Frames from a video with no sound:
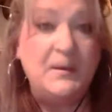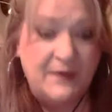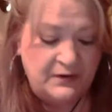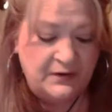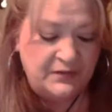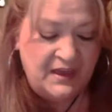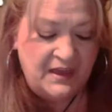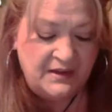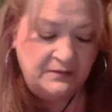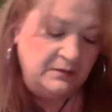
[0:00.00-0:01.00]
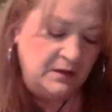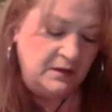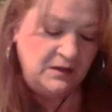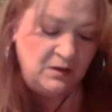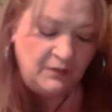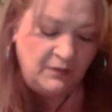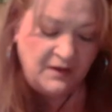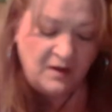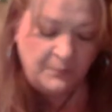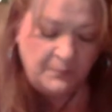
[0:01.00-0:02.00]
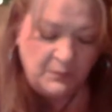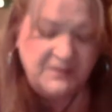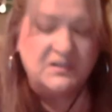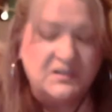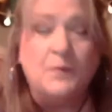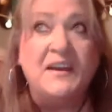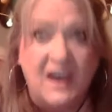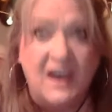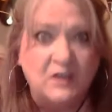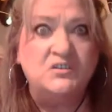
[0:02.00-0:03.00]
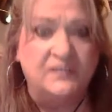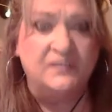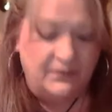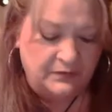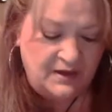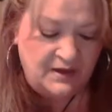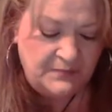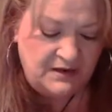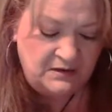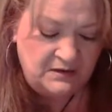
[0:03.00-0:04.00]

better than you know, like a couple of weeks ago. My energy levels, I mean.